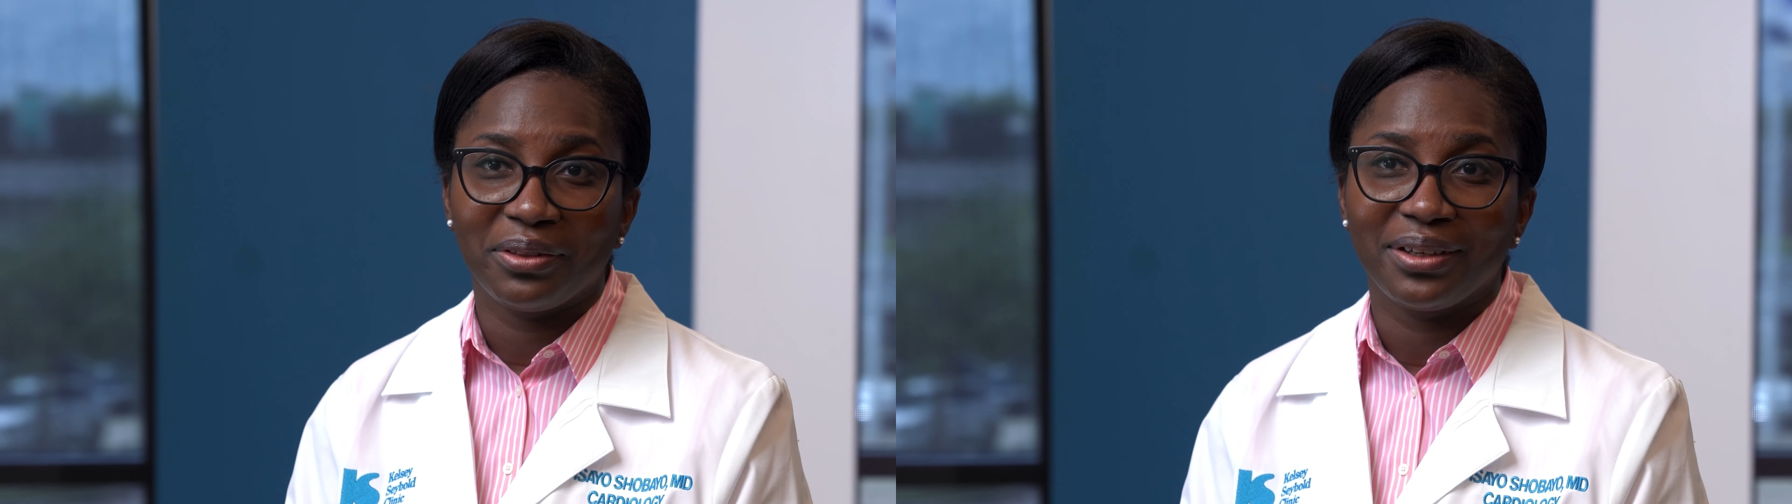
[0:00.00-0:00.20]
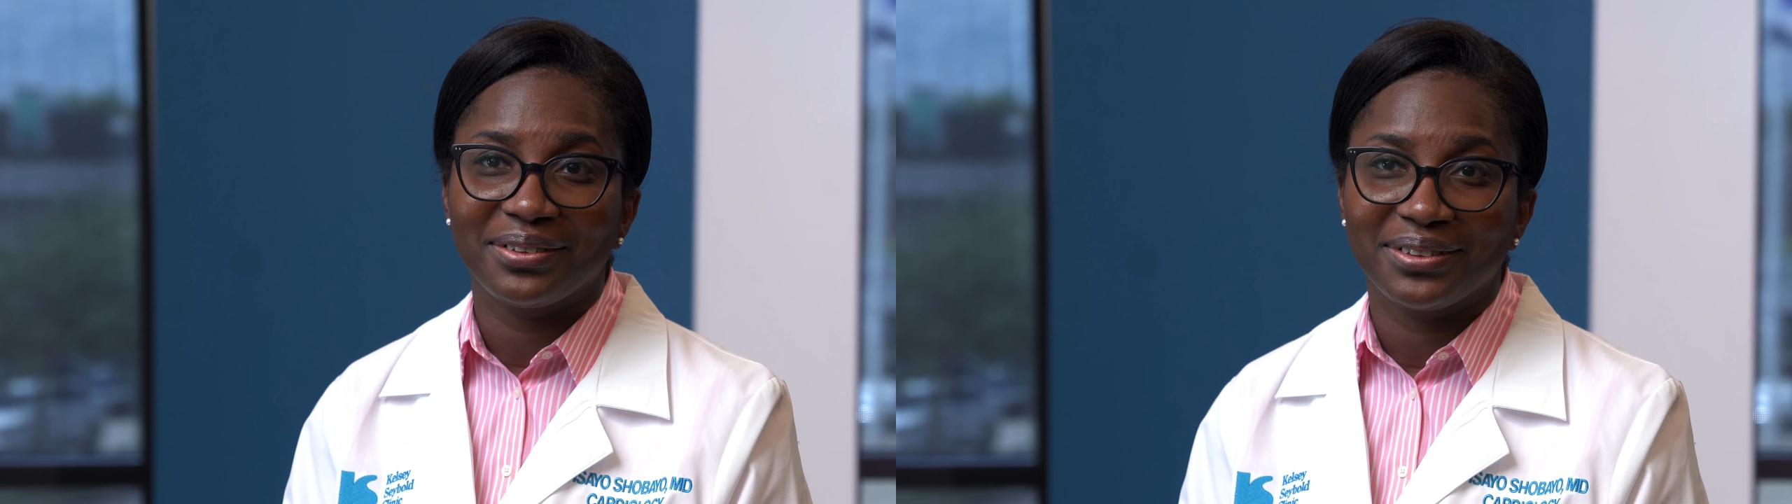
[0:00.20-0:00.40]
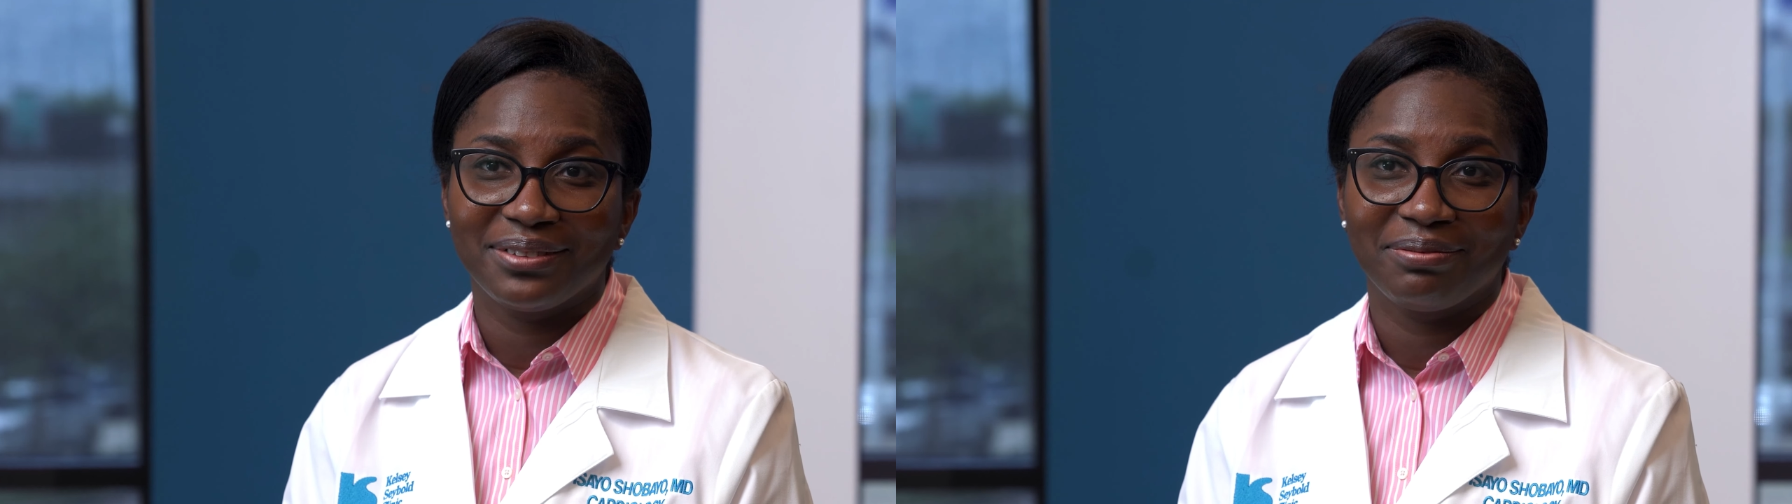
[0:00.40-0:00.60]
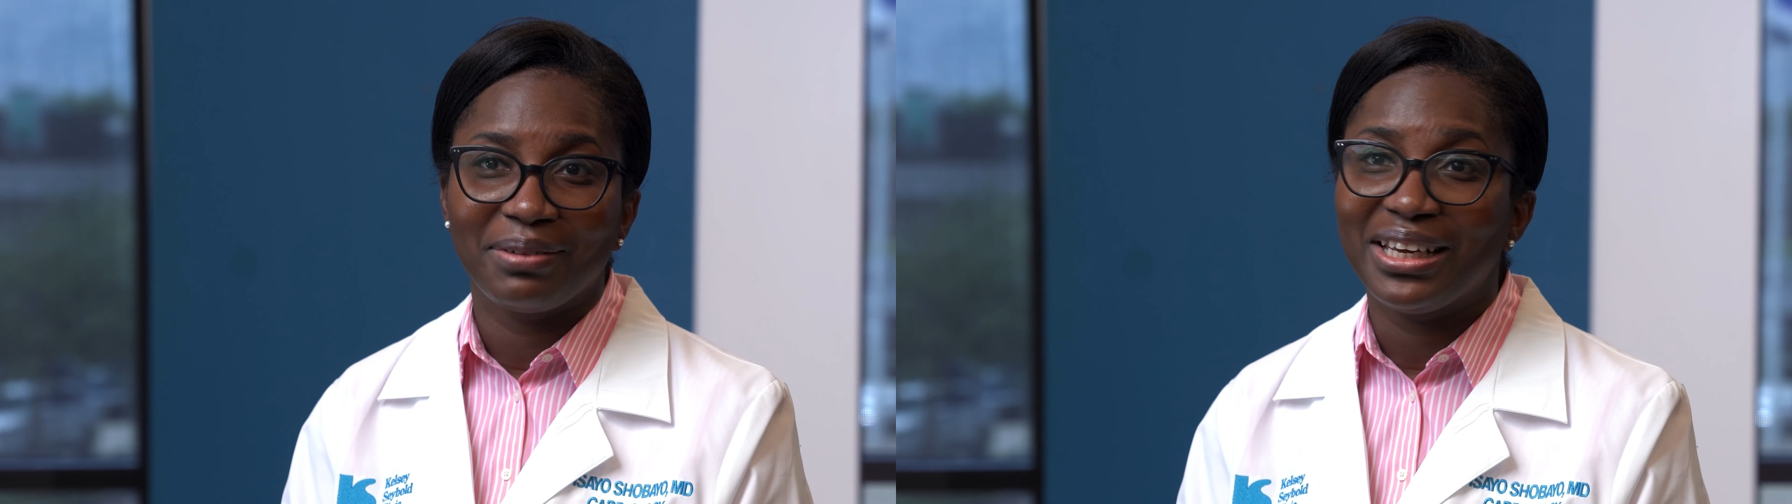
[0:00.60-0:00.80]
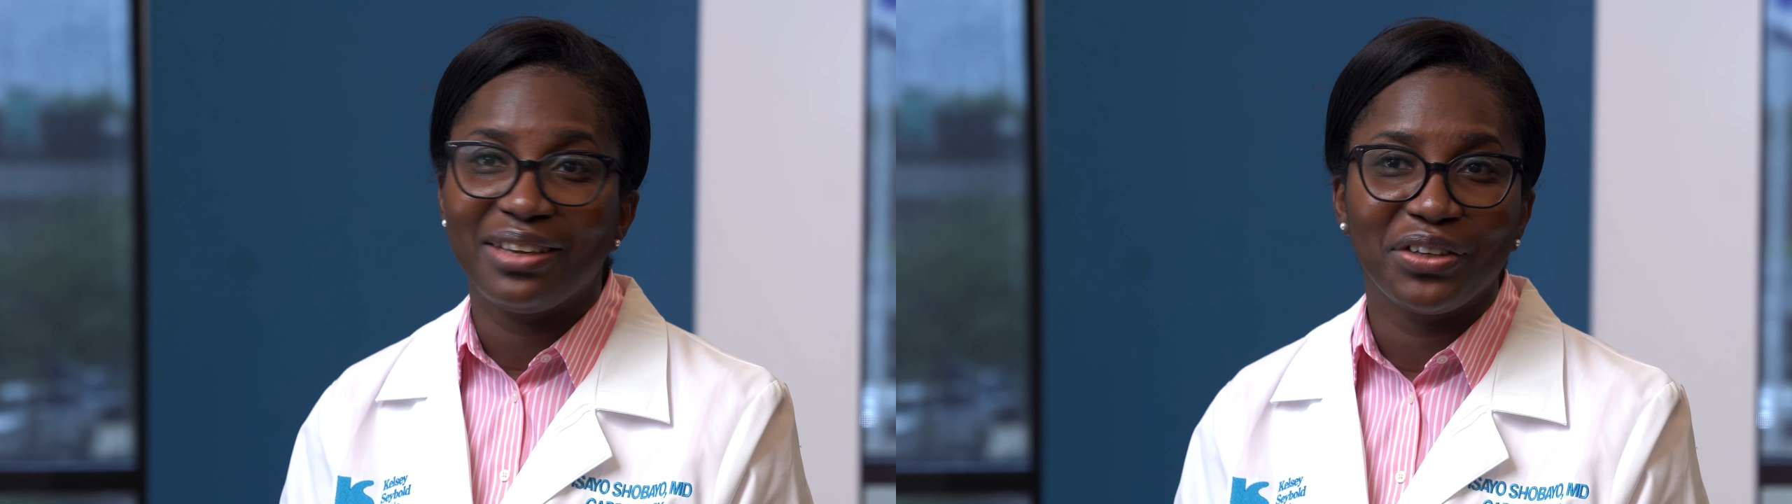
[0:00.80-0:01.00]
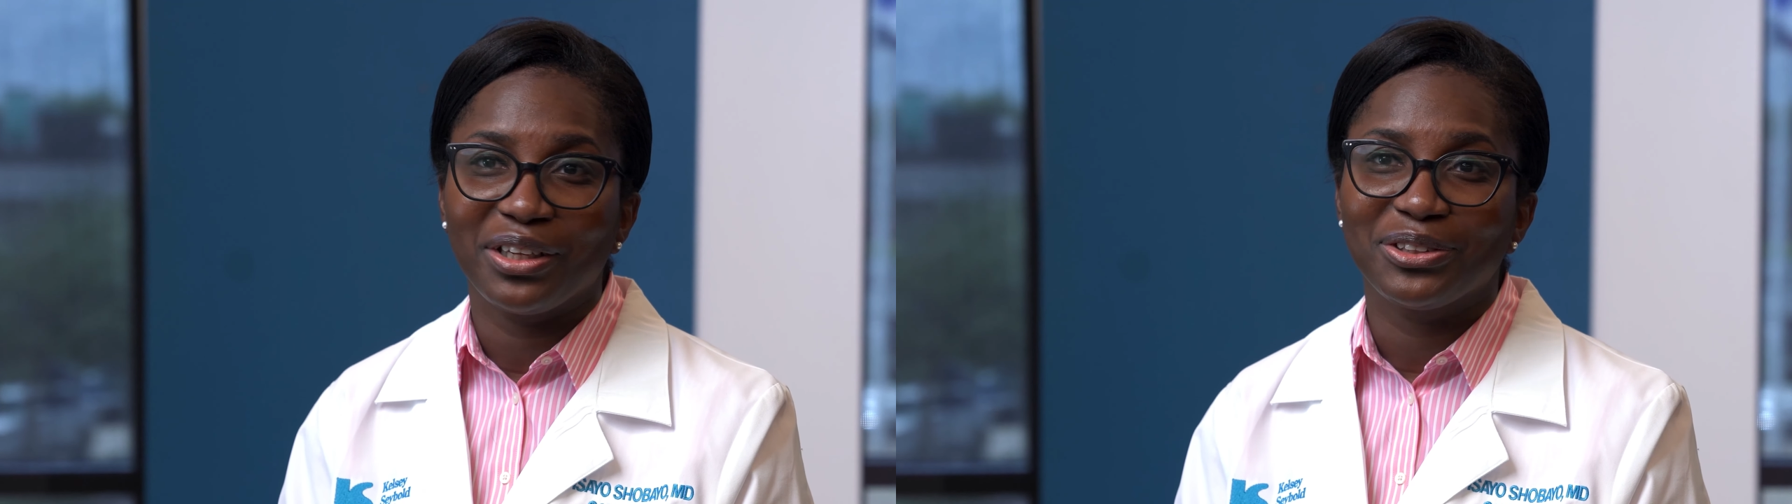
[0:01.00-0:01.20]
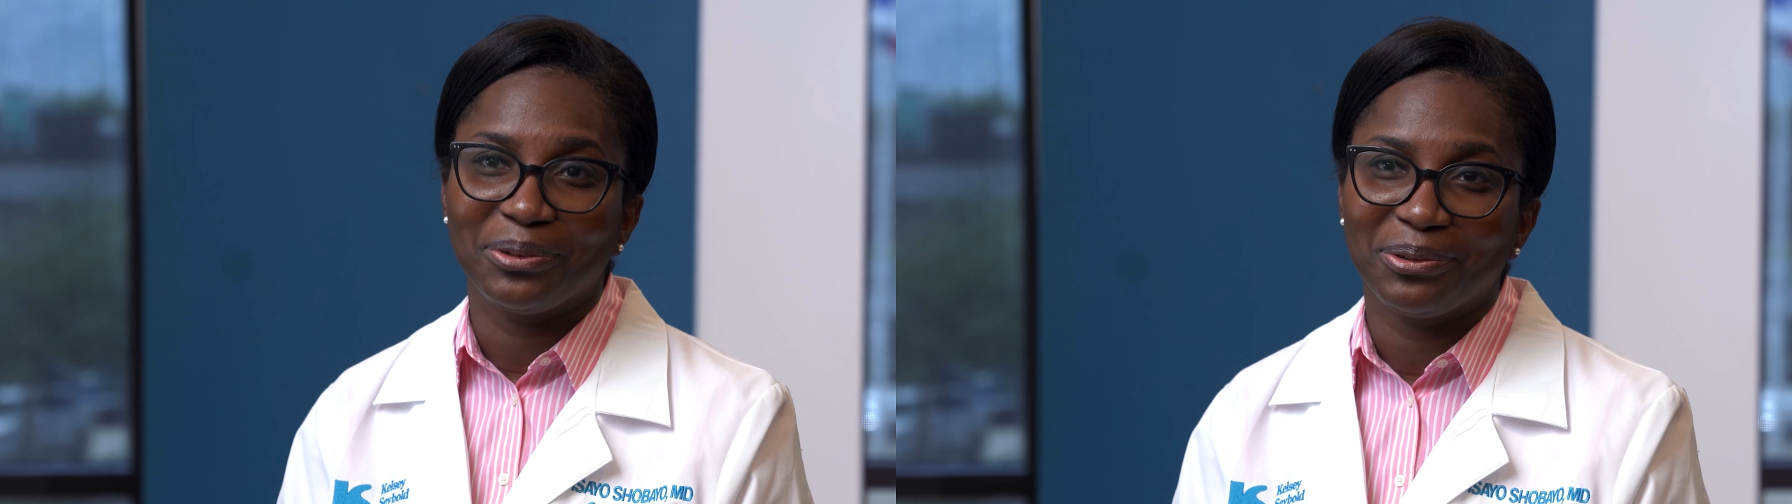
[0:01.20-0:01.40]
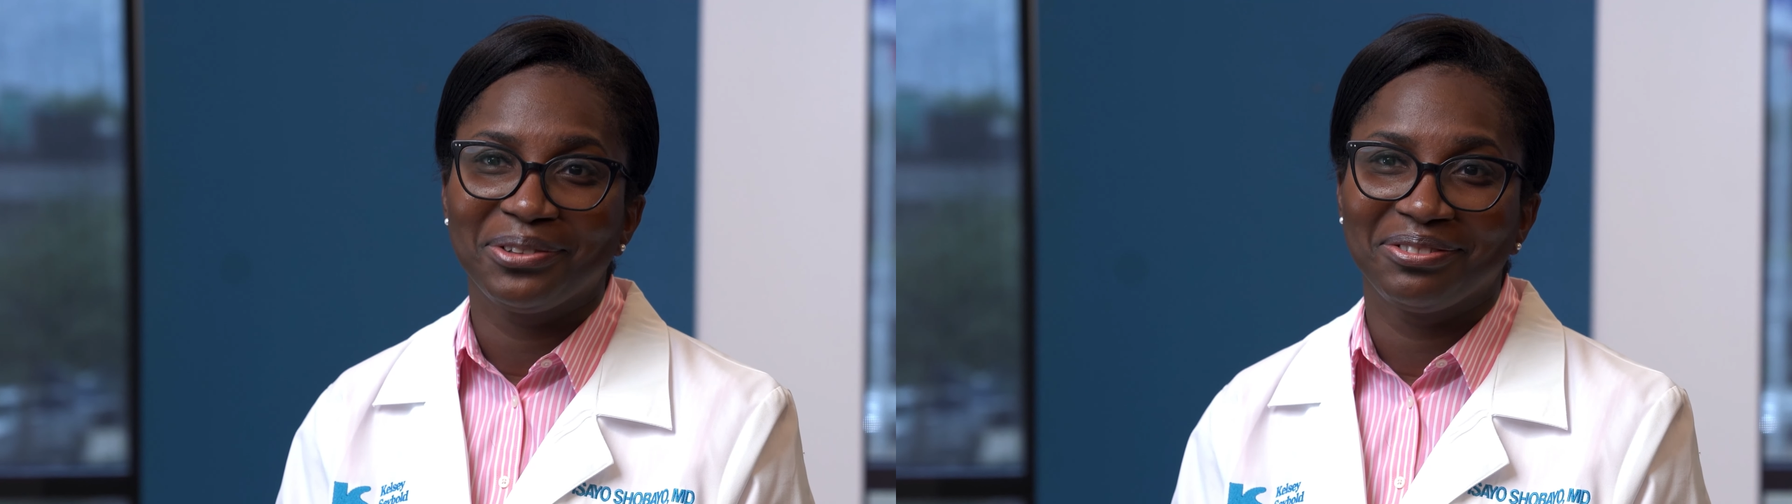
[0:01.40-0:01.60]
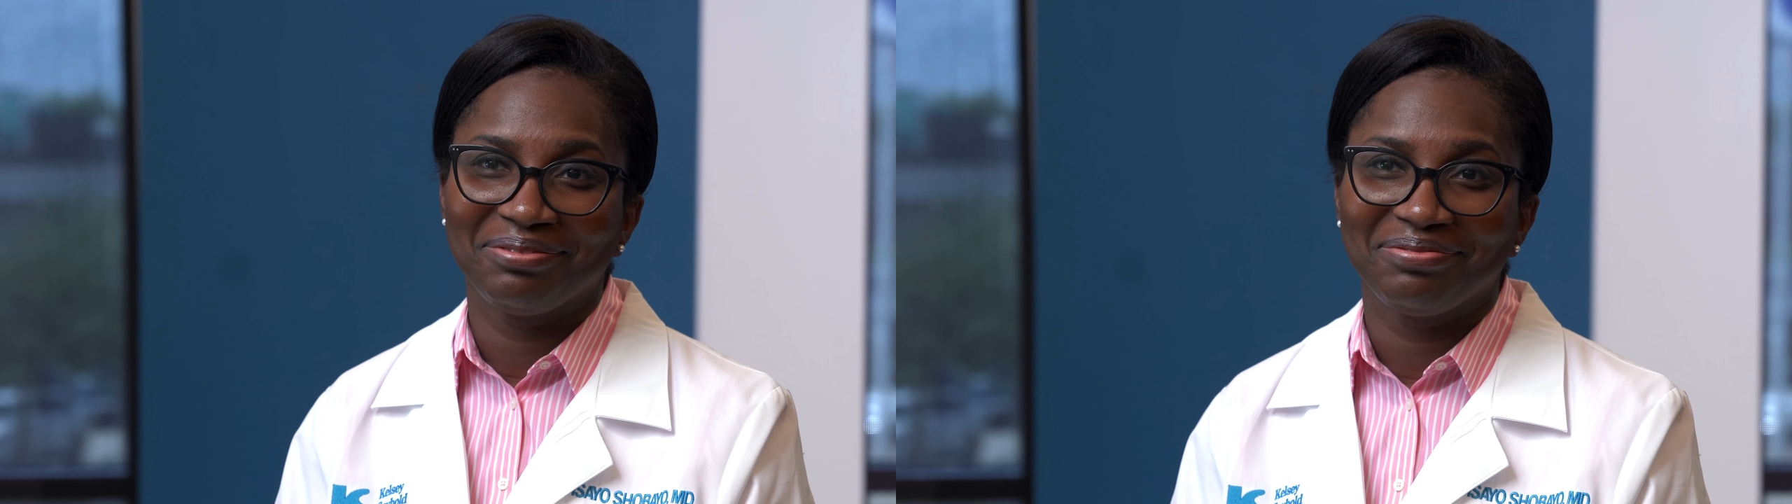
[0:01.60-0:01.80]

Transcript: things. It never gets old.